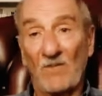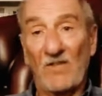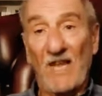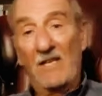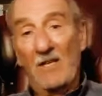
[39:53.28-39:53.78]

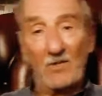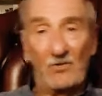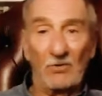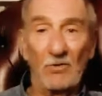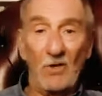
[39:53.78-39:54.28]
taking us
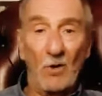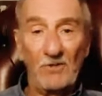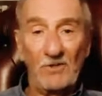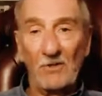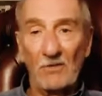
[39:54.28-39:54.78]
through the
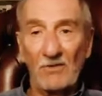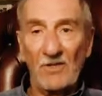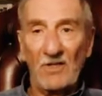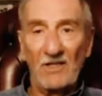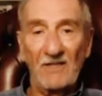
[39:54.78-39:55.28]
obstacles
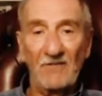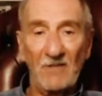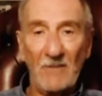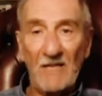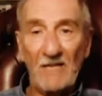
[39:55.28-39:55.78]
and clearing
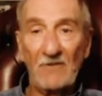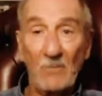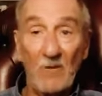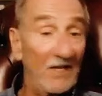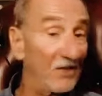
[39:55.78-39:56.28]
them out of the
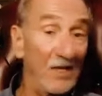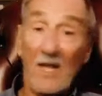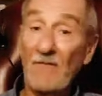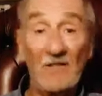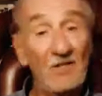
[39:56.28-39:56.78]
way. It's a
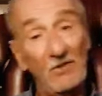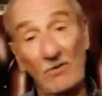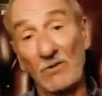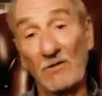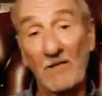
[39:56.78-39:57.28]
lovely
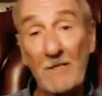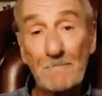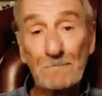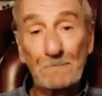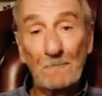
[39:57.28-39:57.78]
story.
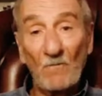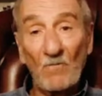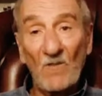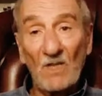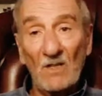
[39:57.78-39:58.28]

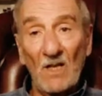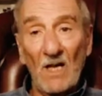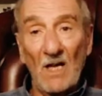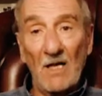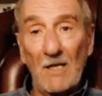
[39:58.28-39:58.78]

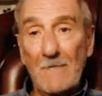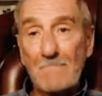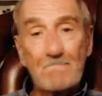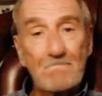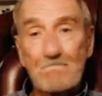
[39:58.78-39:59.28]

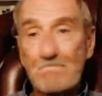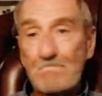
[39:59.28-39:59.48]
Forget